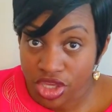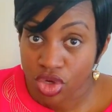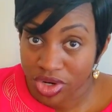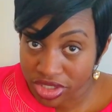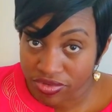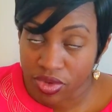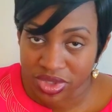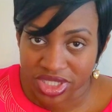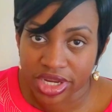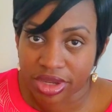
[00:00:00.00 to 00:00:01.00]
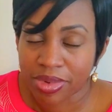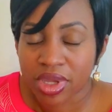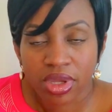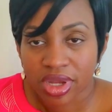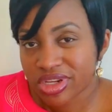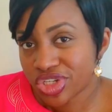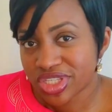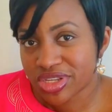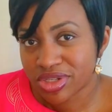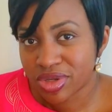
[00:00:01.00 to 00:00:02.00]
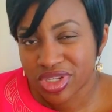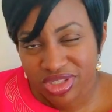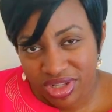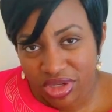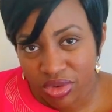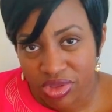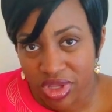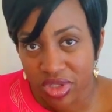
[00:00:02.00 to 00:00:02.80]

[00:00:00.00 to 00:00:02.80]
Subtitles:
your interviewer's time. And it just says a lot. There's a little thing. The